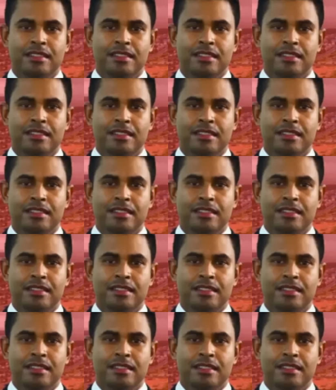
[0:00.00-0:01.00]

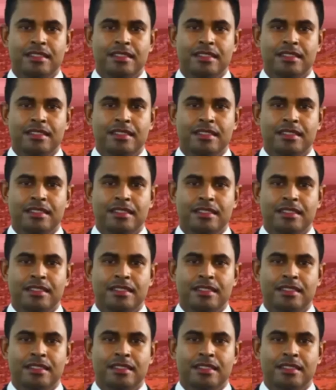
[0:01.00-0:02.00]

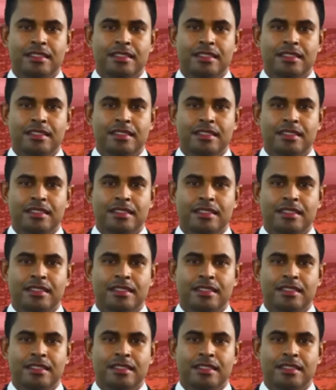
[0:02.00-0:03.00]

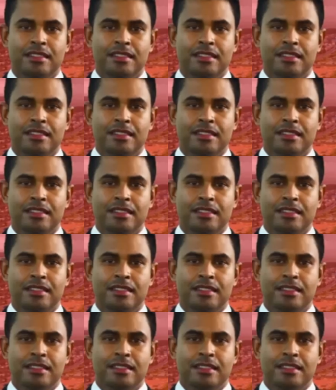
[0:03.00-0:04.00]

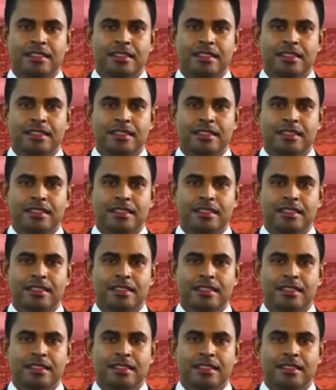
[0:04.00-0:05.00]

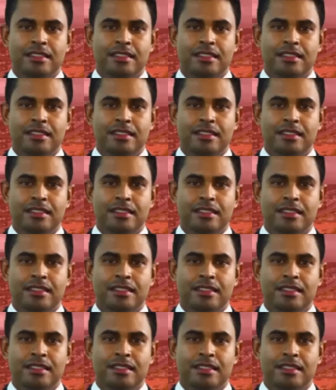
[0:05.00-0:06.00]

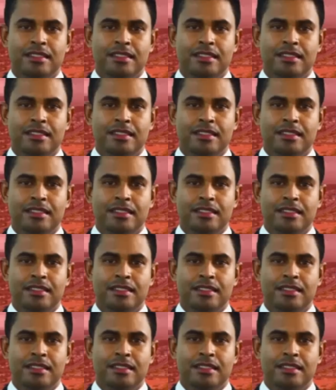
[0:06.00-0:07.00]

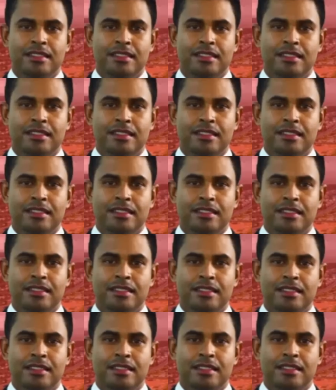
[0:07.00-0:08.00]
This person isn't speaking.